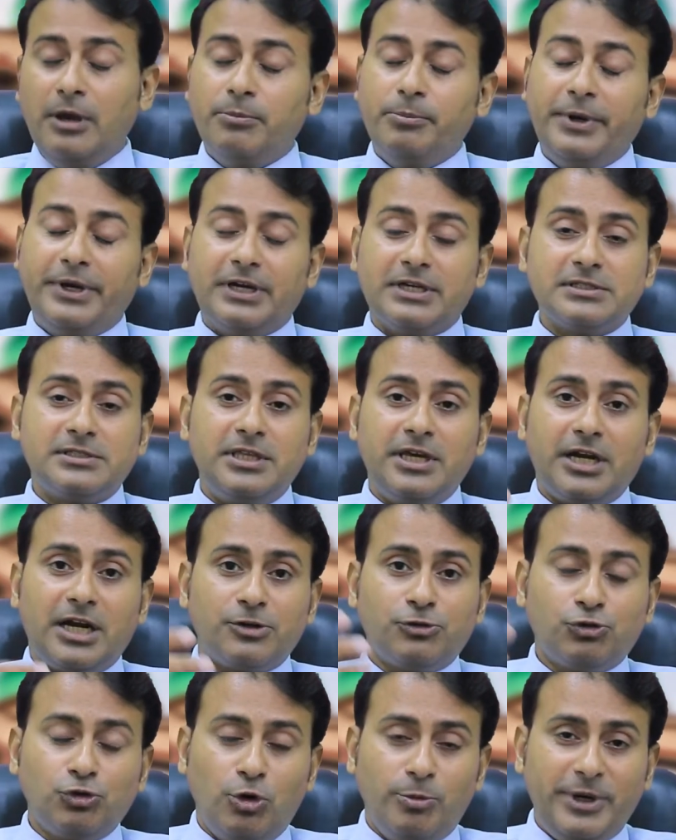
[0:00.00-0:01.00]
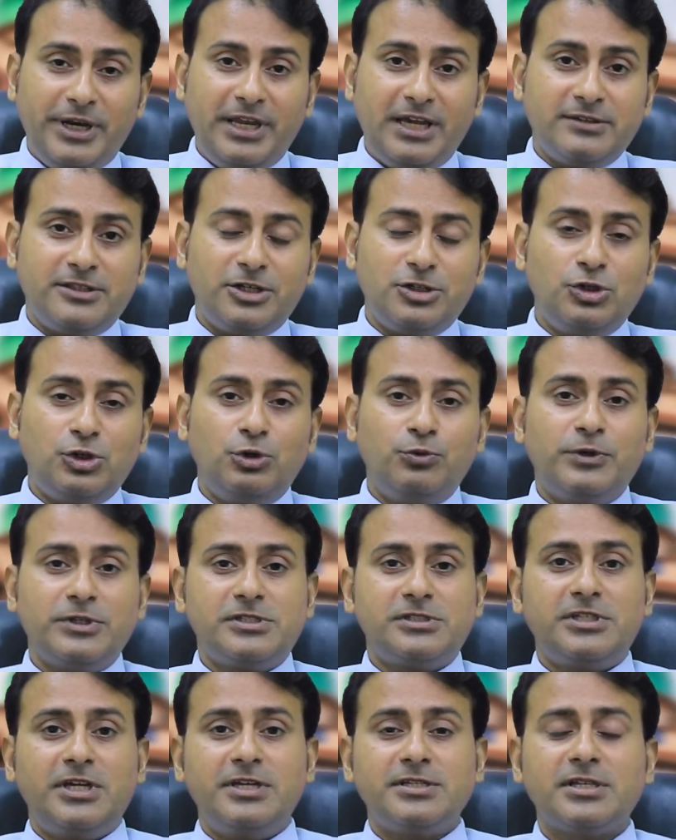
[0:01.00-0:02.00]
Because there are so many other
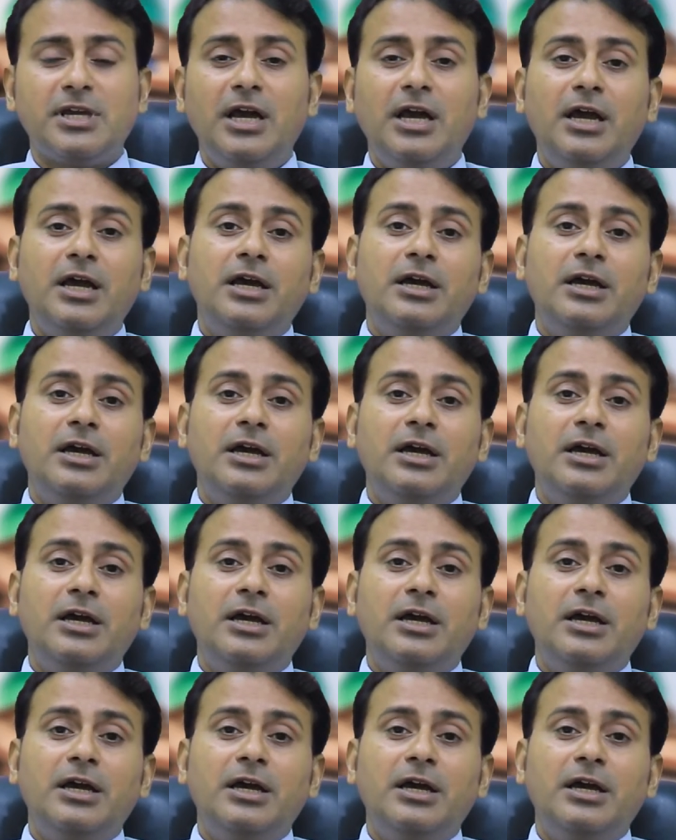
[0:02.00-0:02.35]
universities